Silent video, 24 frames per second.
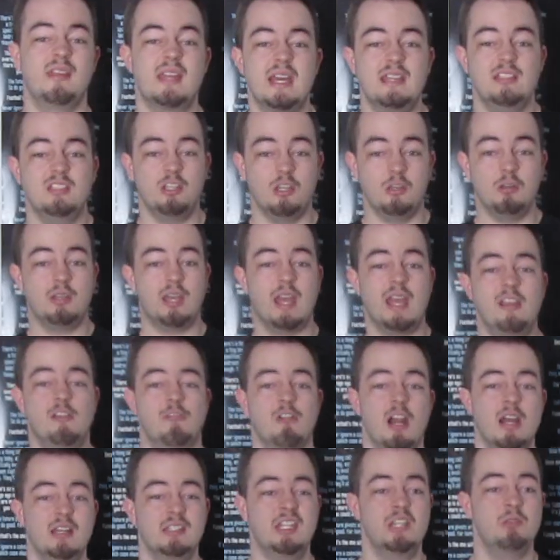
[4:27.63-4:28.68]
they're UK
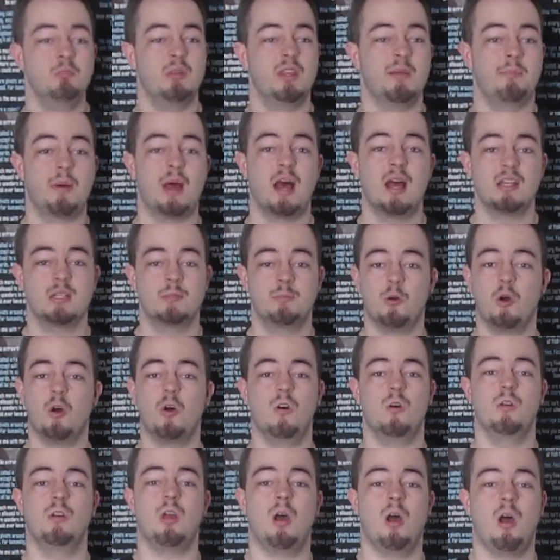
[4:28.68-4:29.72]
granted with a passport
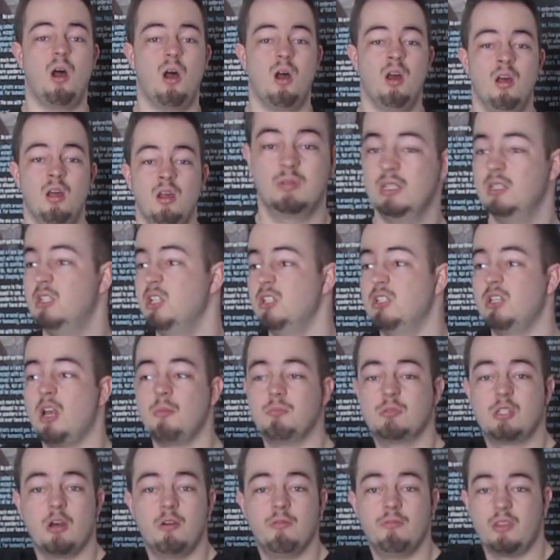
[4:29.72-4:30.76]
or not. They just
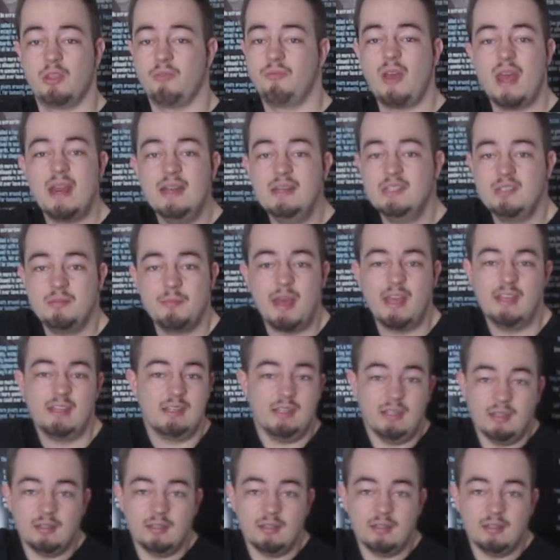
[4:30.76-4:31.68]
hopped over the fence, mate.